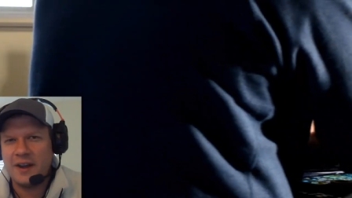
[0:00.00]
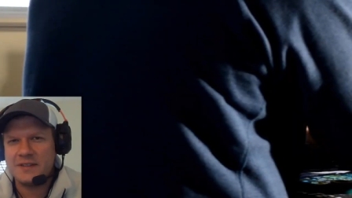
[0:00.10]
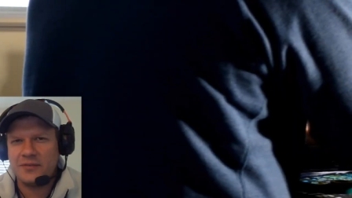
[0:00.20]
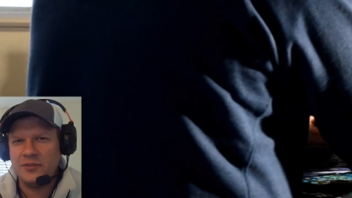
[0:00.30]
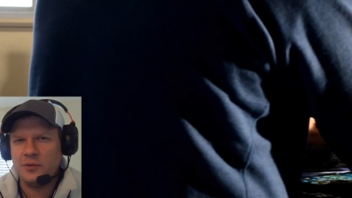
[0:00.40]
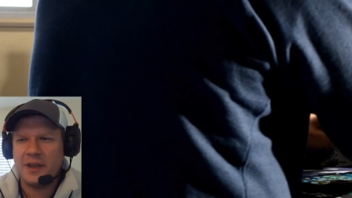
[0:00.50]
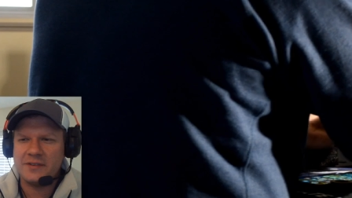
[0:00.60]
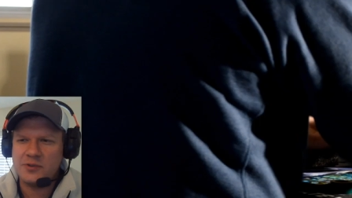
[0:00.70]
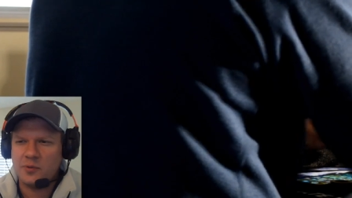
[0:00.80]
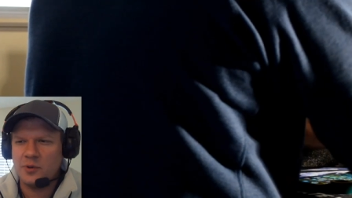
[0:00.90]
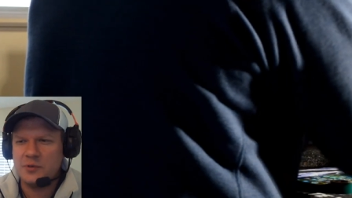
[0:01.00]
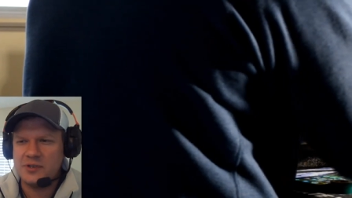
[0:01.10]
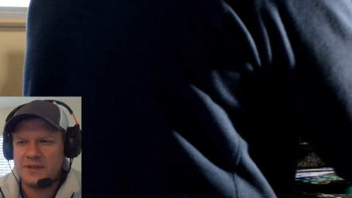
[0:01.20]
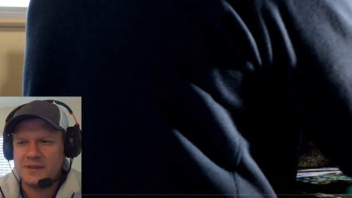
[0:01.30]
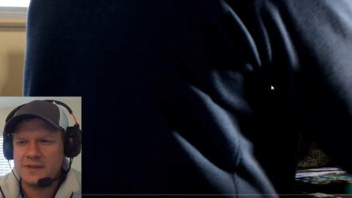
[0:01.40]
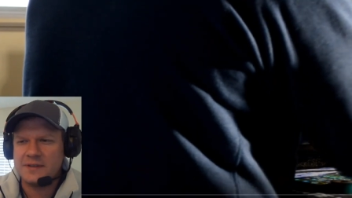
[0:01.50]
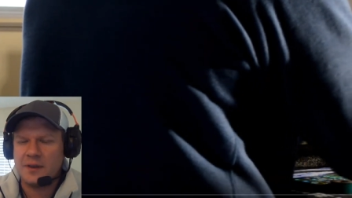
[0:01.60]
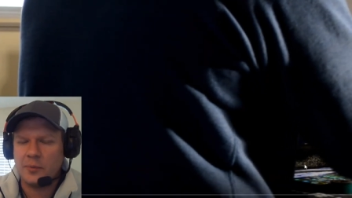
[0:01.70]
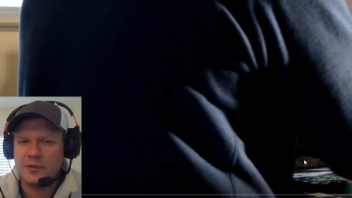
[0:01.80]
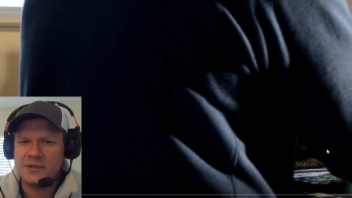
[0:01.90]
It has a few less screws to
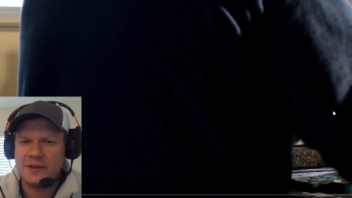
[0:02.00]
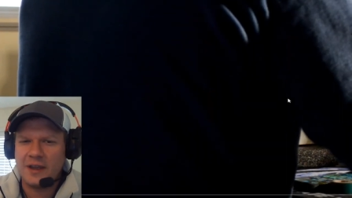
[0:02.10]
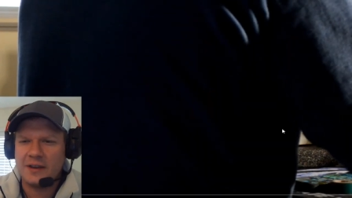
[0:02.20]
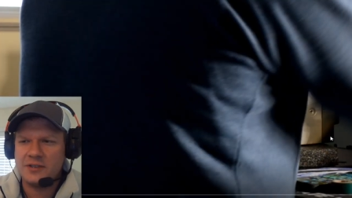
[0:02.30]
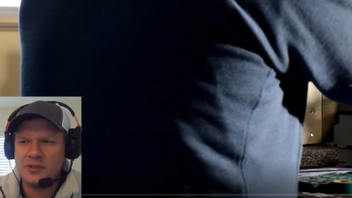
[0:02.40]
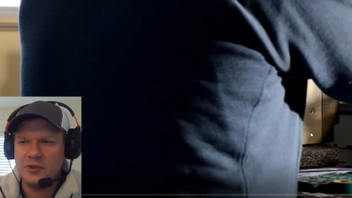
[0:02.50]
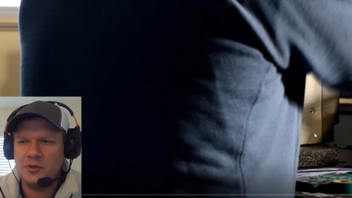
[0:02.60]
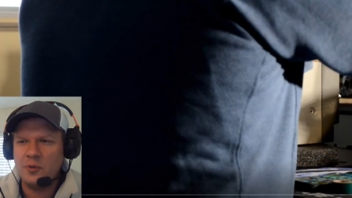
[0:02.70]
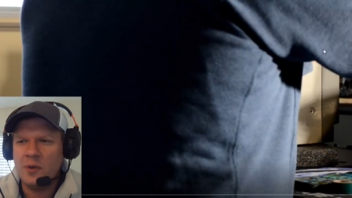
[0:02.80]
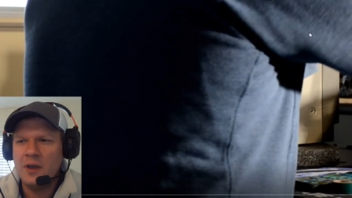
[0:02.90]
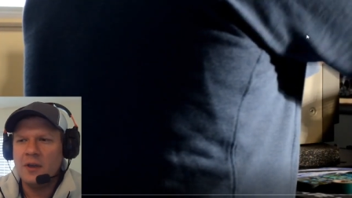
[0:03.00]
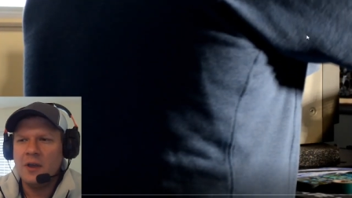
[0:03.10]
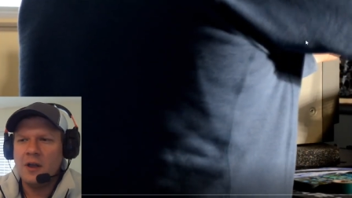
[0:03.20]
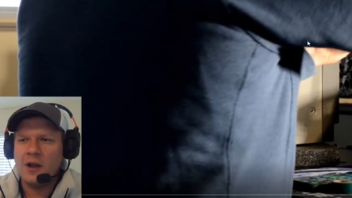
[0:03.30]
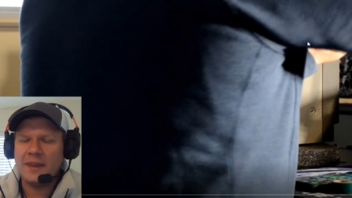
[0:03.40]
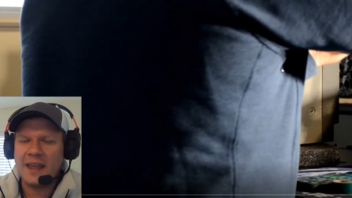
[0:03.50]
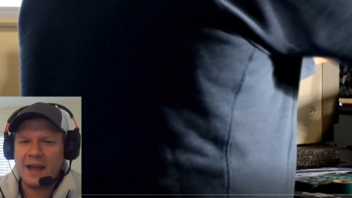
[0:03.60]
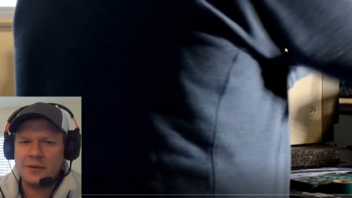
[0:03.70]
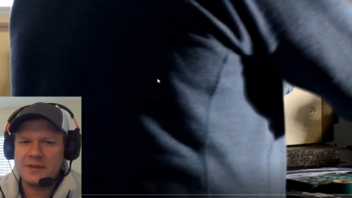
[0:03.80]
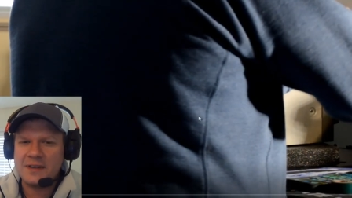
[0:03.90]
disassemble. So you got two on the
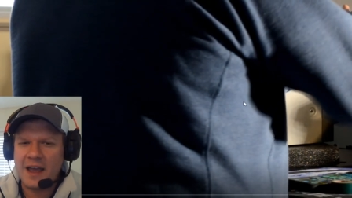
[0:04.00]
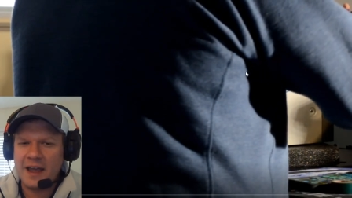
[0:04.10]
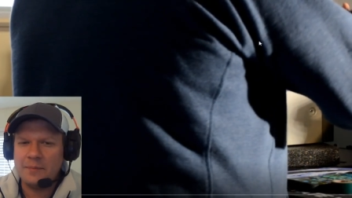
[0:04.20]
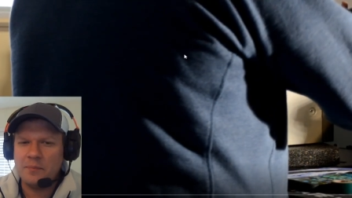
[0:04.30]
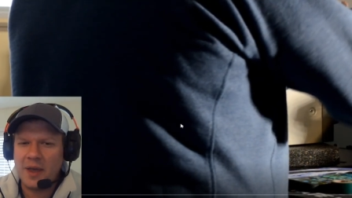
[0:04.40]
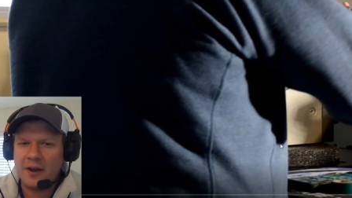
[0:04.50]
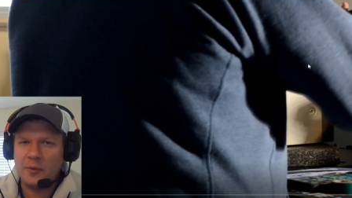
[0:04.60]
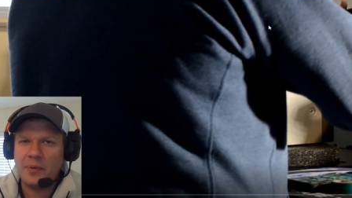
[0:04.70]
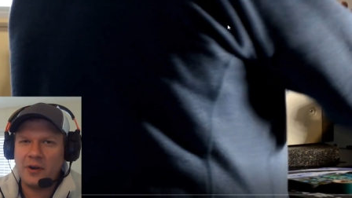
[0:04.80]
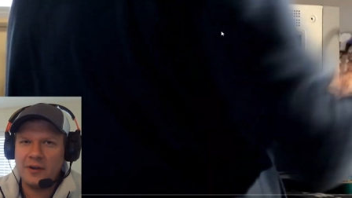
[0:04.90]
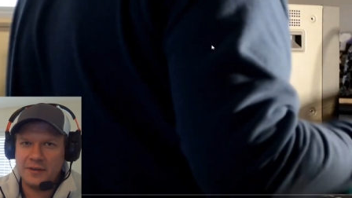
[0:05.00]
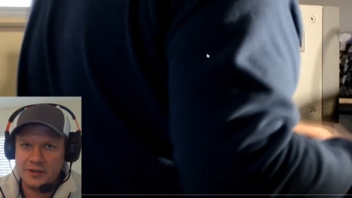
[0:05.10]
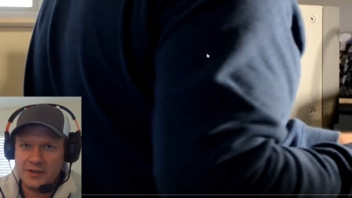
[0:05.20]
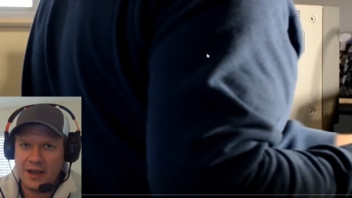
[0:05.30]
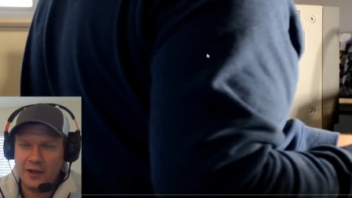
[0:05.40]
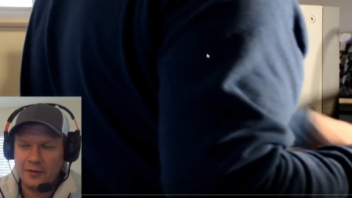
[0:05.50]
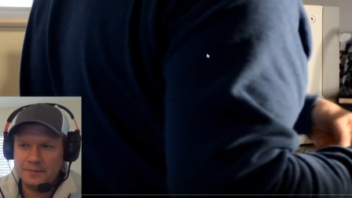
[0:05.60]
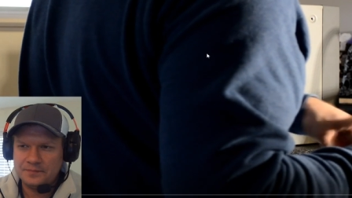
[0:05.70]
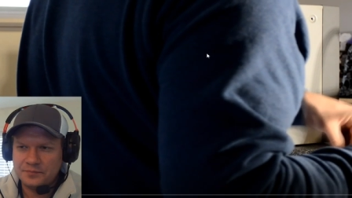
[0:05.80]
outside metal part of the shell,